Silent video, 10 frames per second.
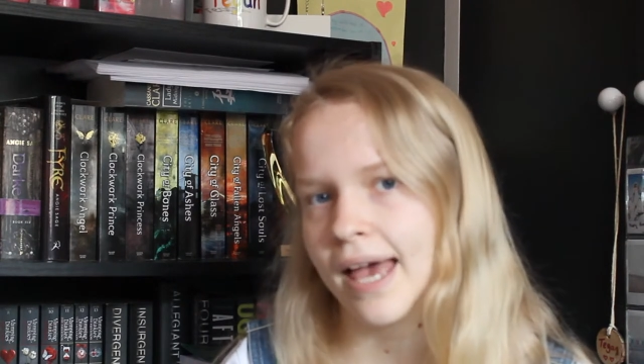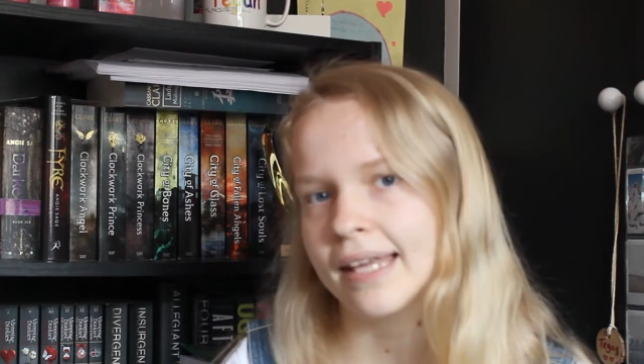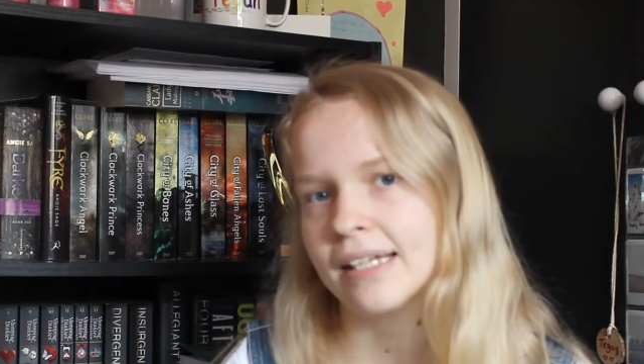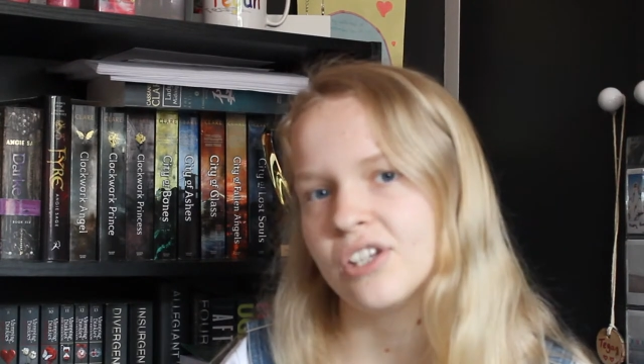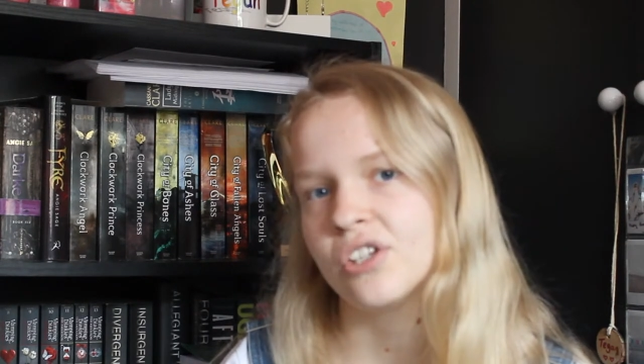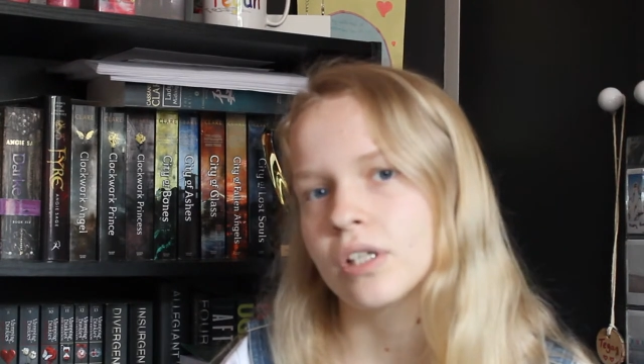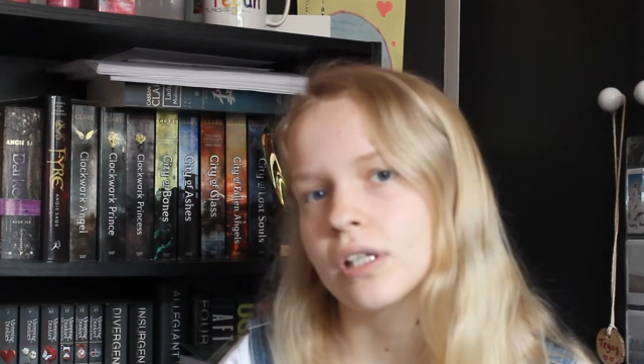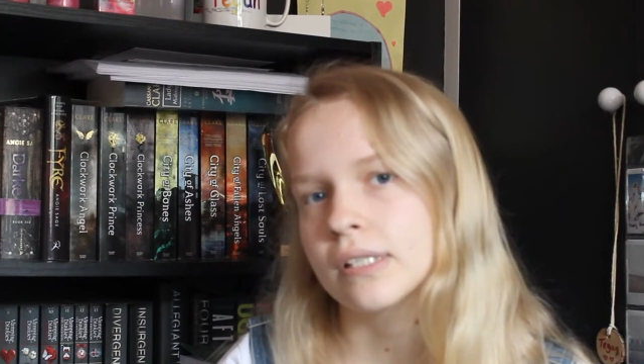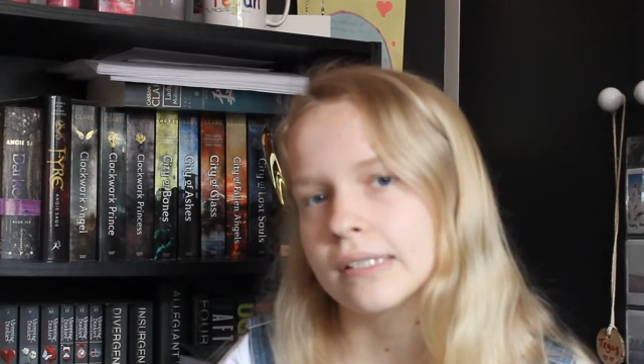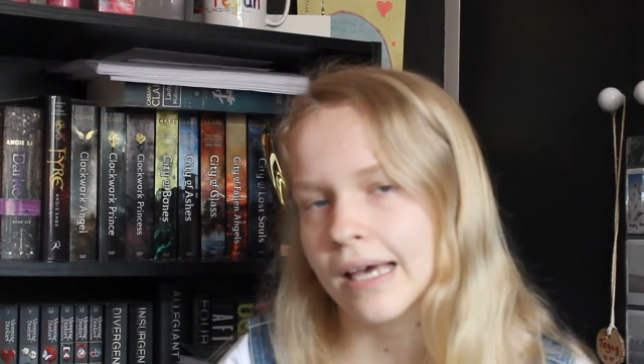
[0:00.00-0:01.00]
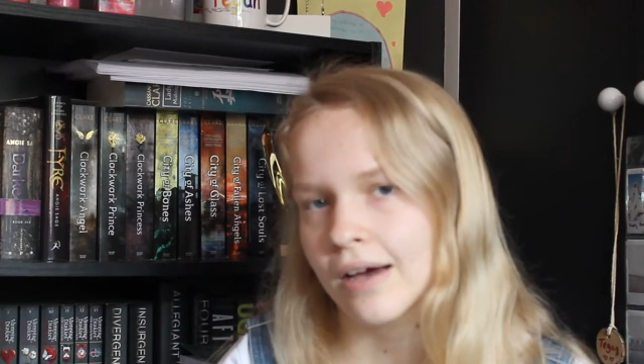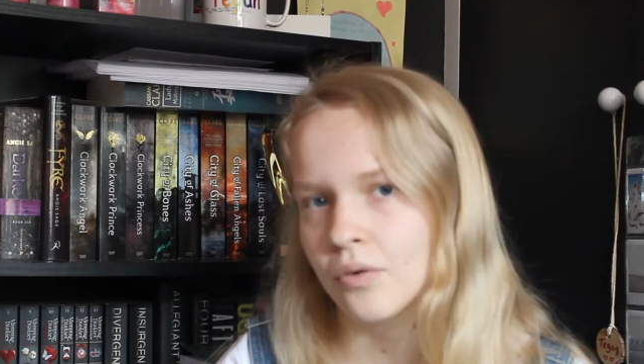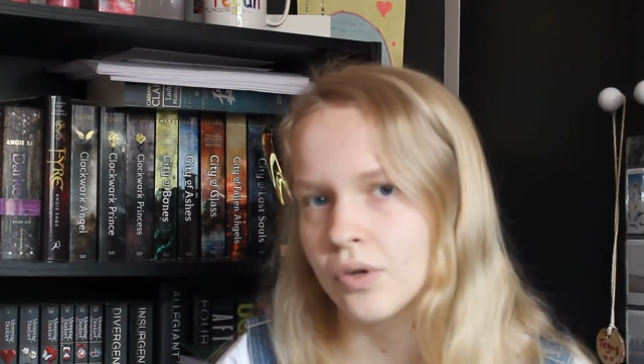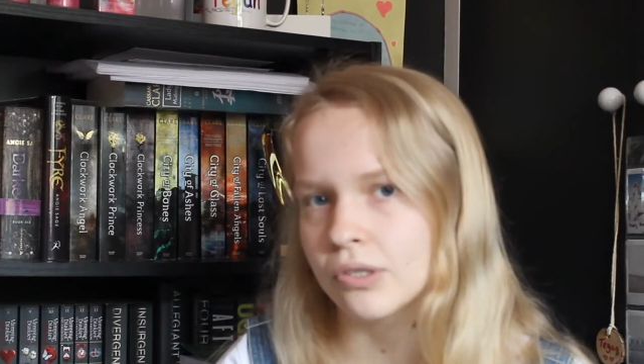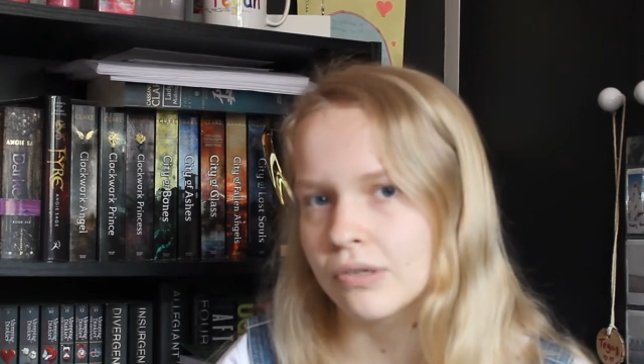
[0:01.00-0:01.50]
endless
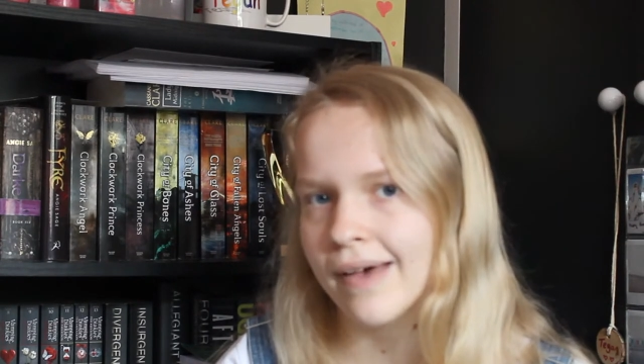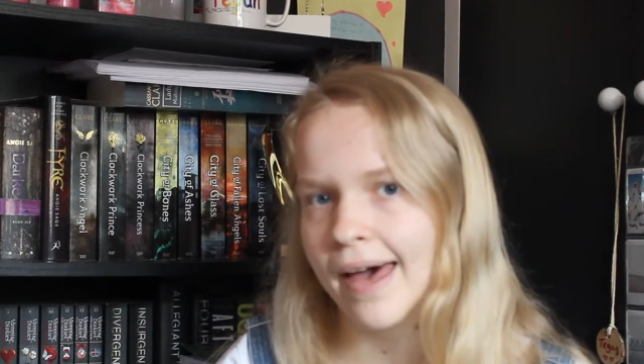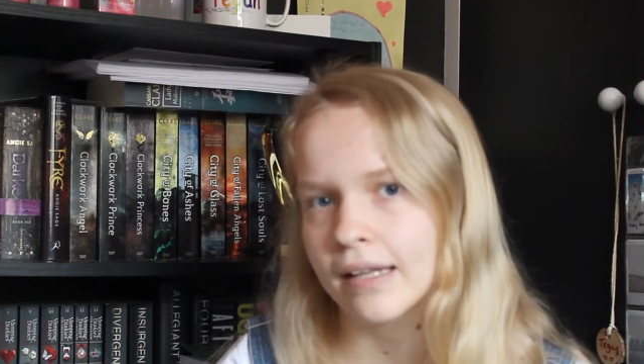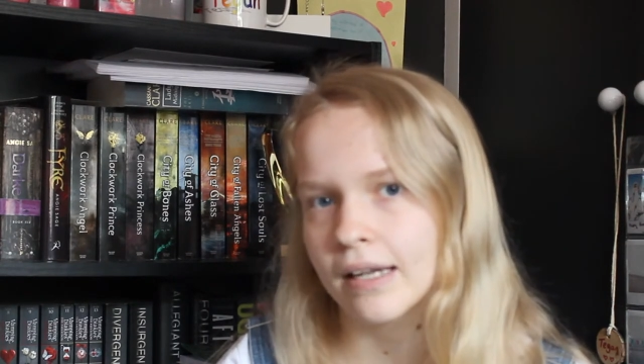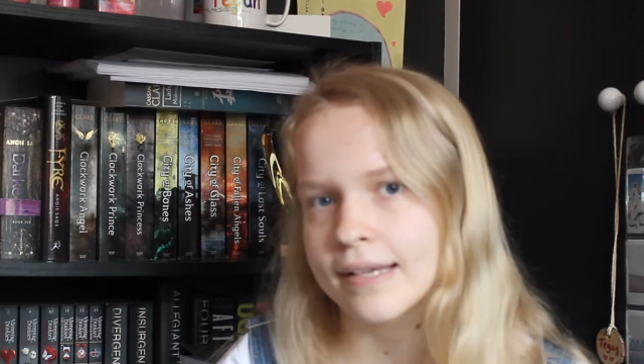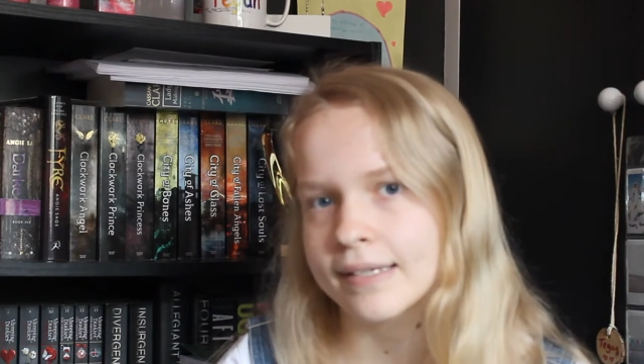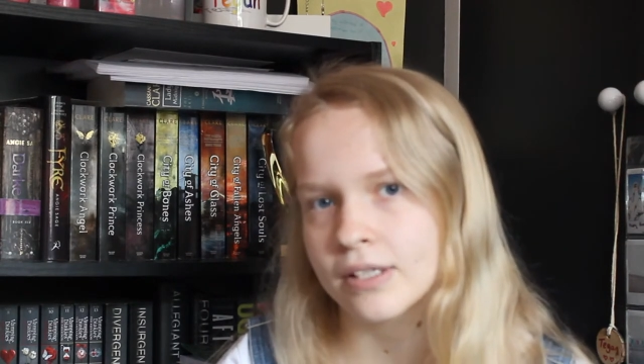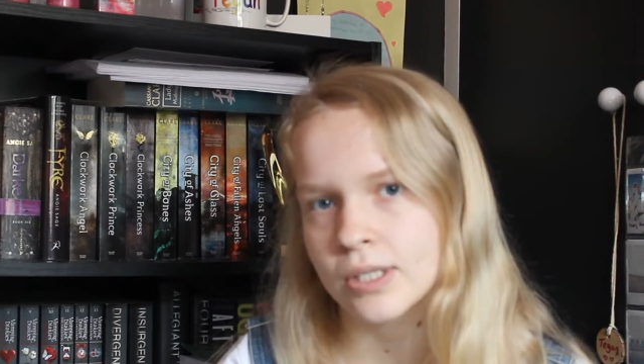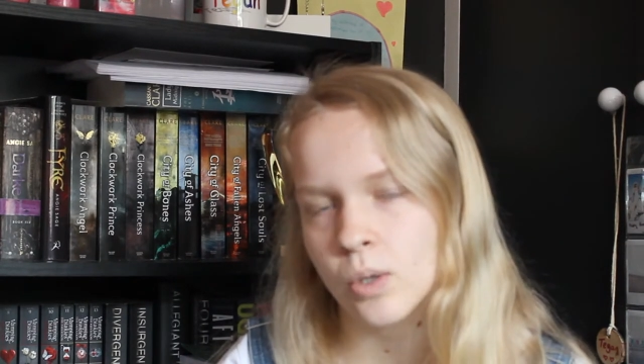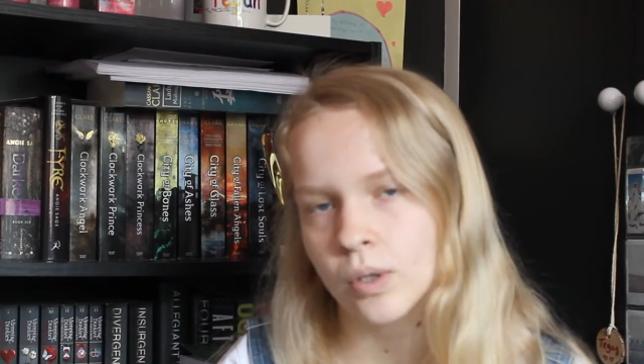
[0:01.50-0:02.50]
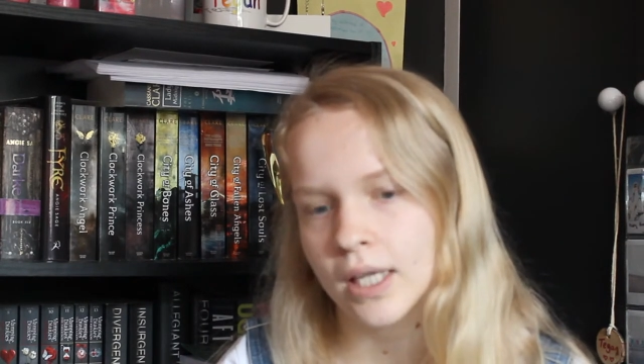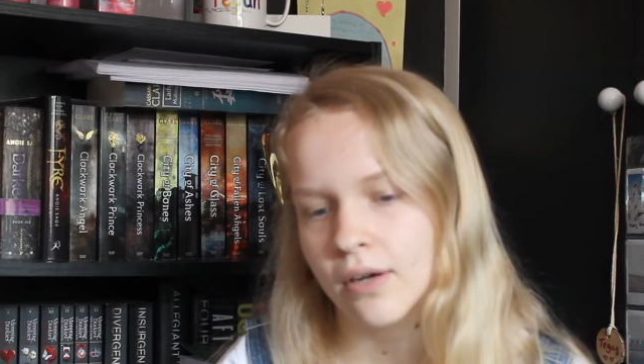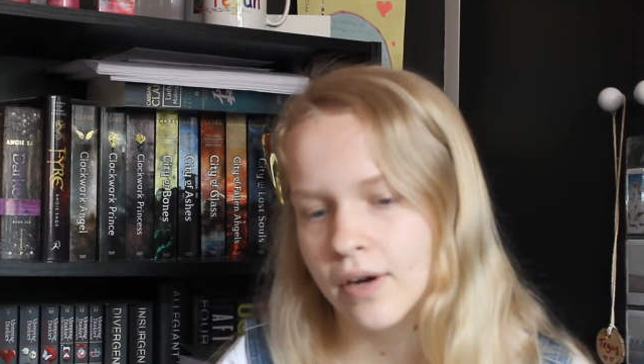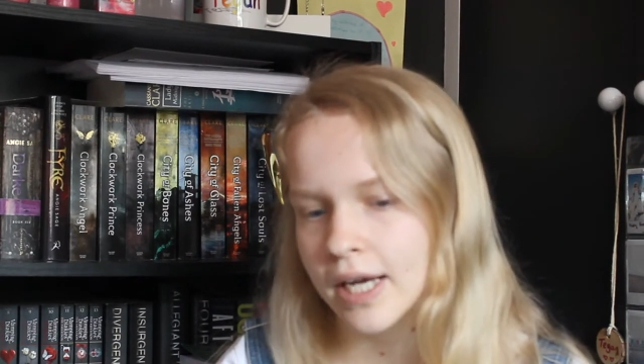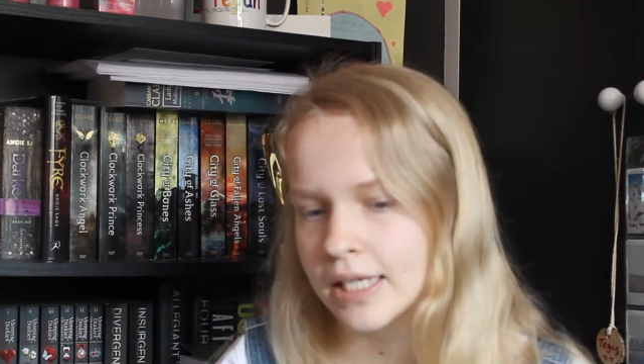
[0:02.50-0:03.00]
hours of analysing song
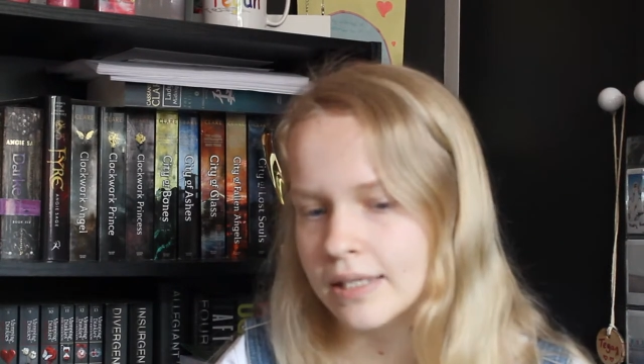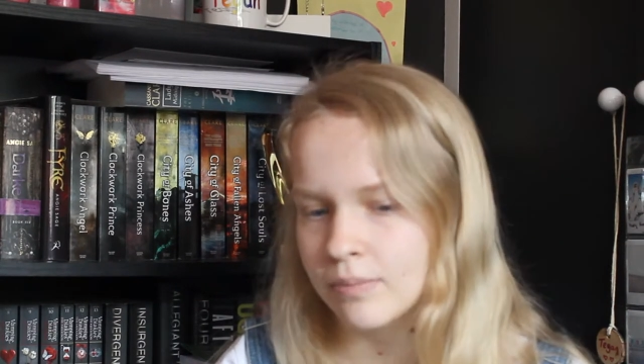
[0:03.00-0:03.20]
lyrics,